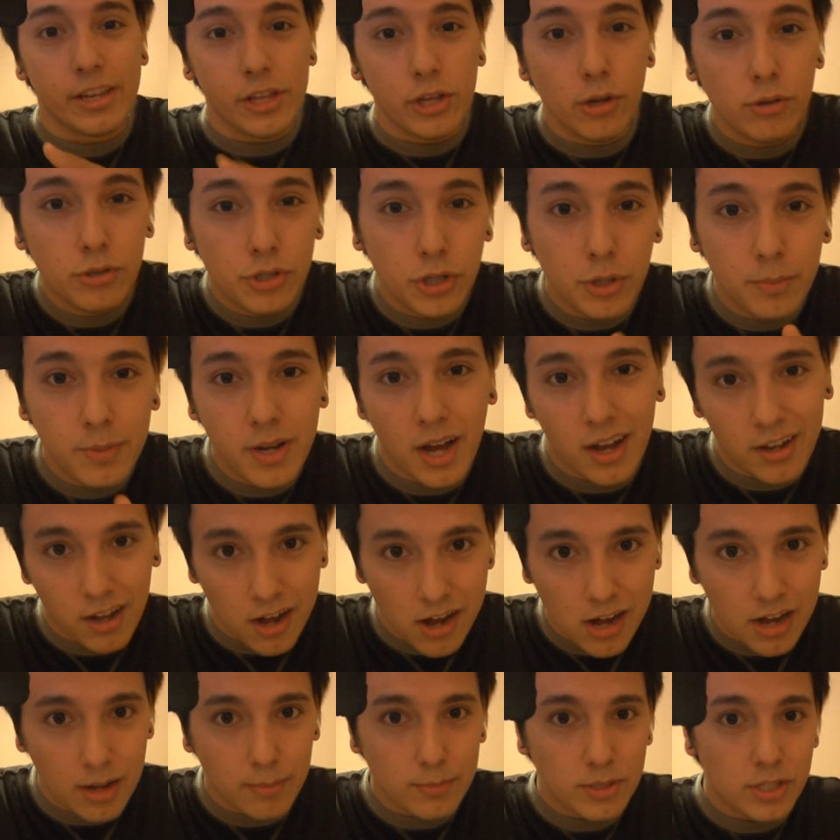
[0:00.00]

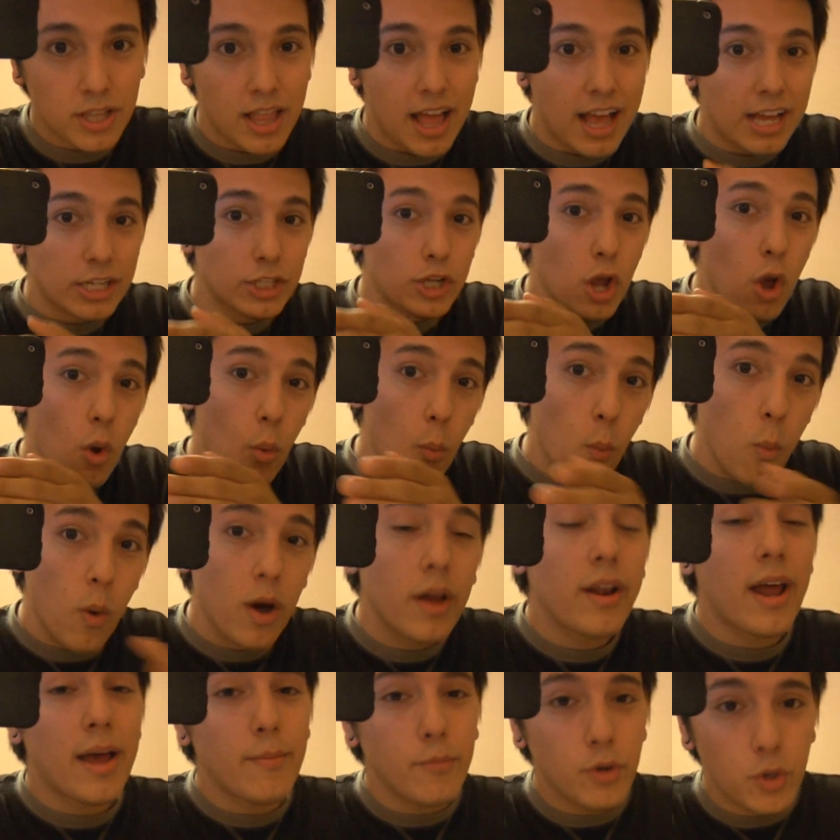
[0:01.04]
youtube.com slash
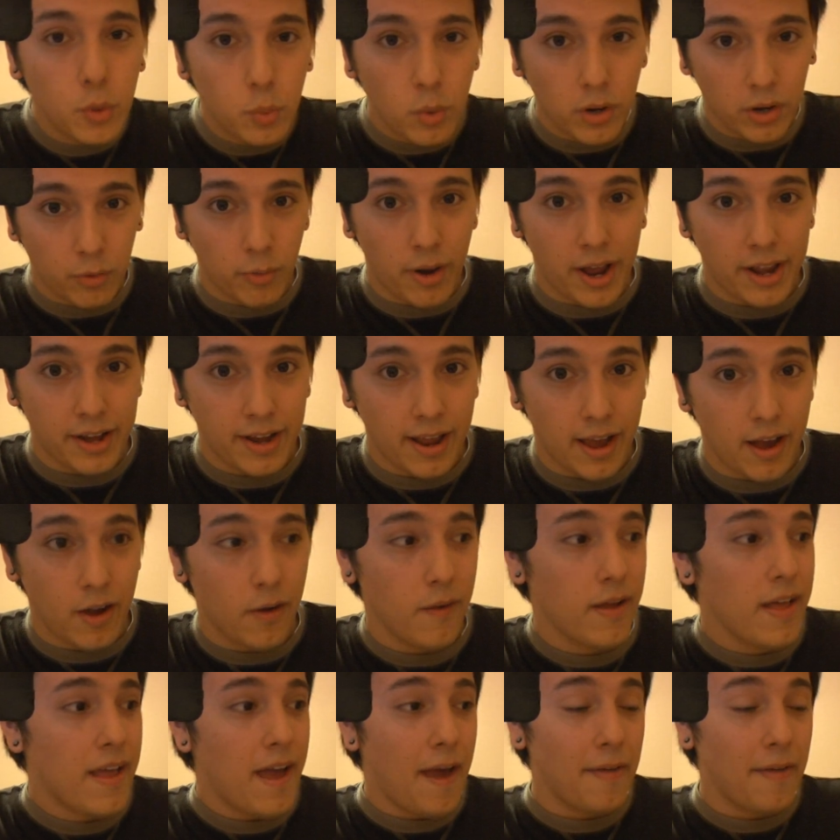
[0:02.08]
what I'm doing right now.